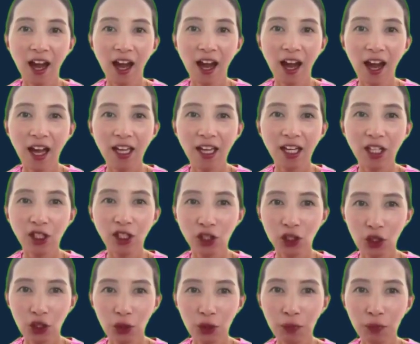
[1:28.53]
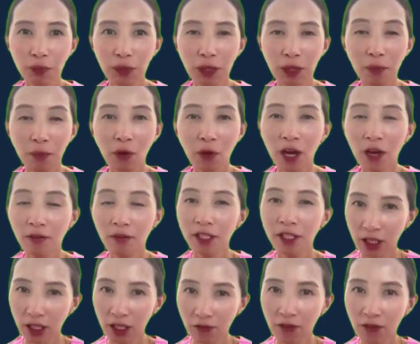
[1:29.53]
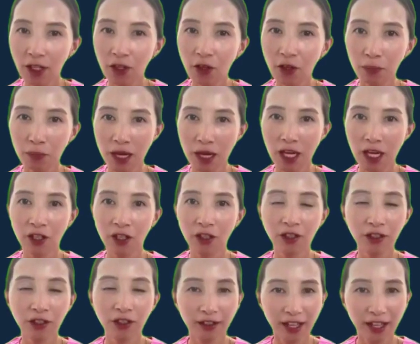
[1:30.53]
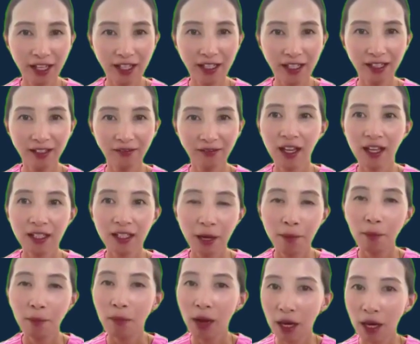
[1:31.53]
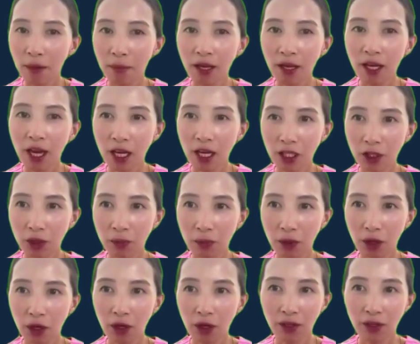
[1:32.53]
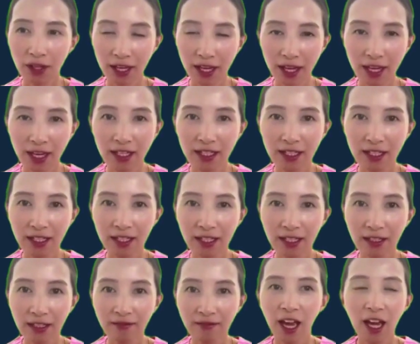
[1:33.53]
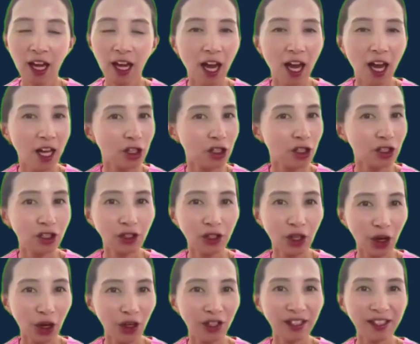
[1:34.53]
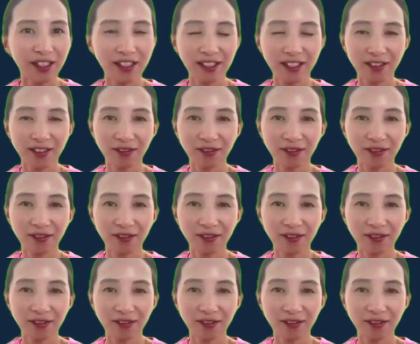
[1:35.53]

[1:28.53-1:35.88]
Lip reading: I assume people have a different opinion on this. Some might be expert on this and others don't.